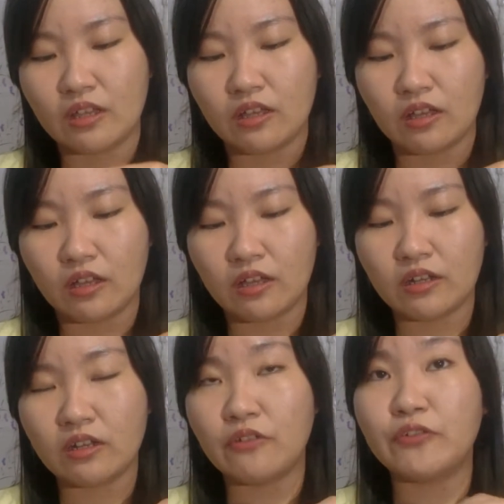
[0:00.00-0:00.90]

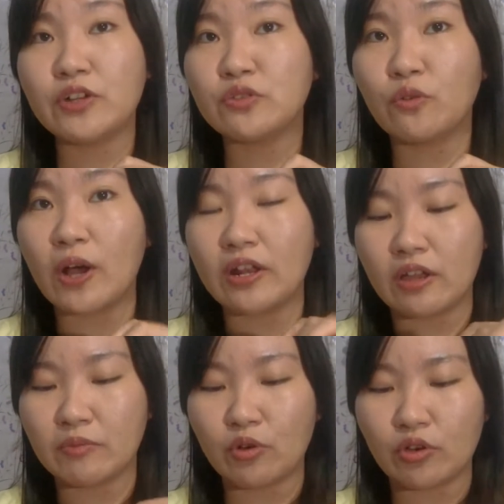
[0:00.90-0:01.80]
And the first one,
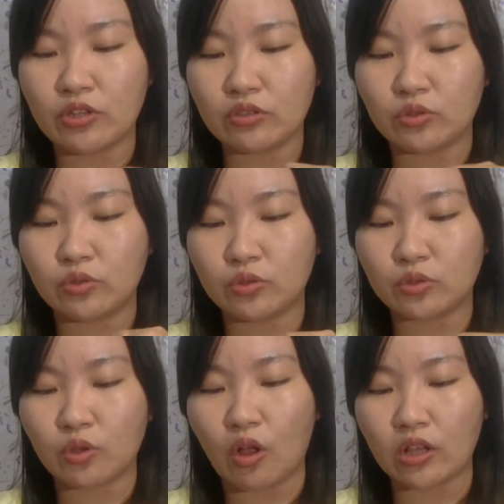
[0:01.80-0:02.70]
I'm going to
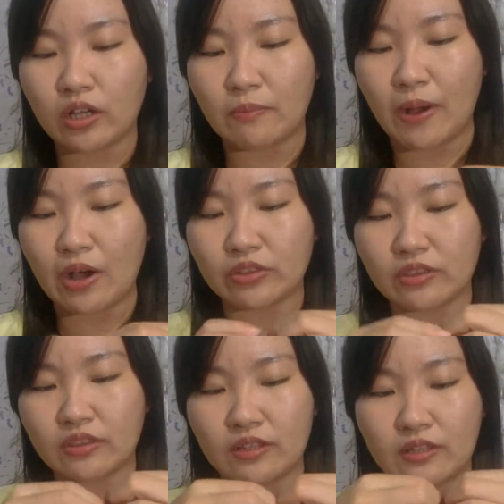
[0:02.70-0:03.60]
talk about
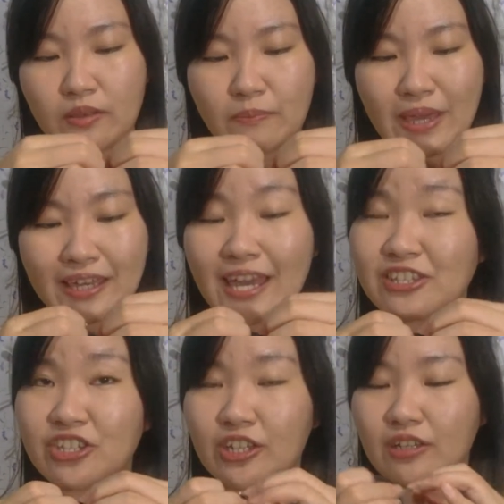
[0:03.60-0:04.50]

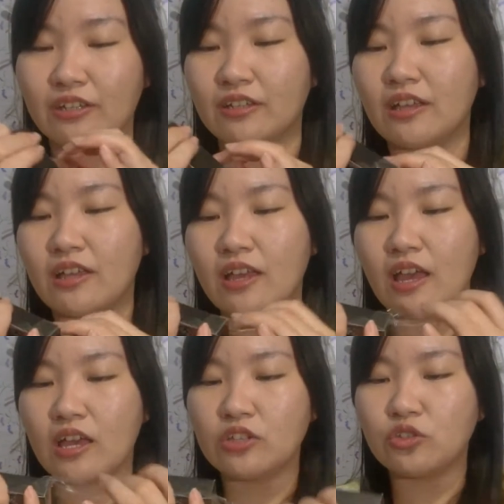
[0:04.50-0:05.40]
packaging
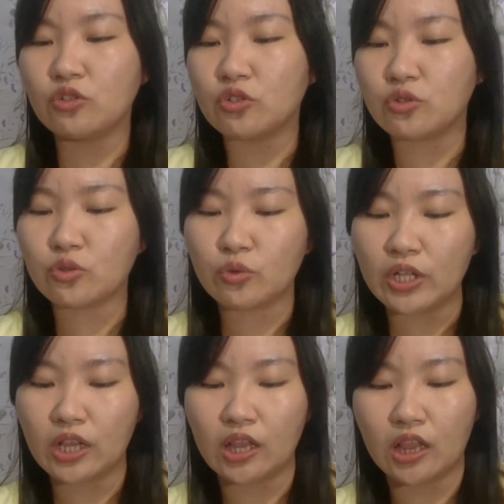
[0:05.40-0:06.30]
as usual.